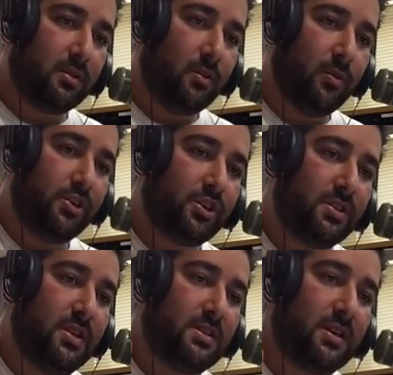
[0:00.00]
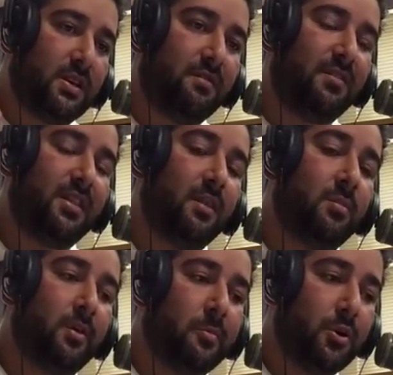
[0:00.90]
we just need to give
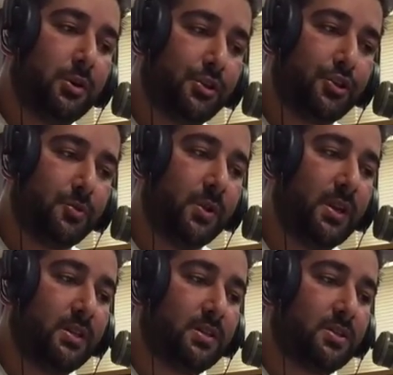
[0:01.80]
them a push. We need to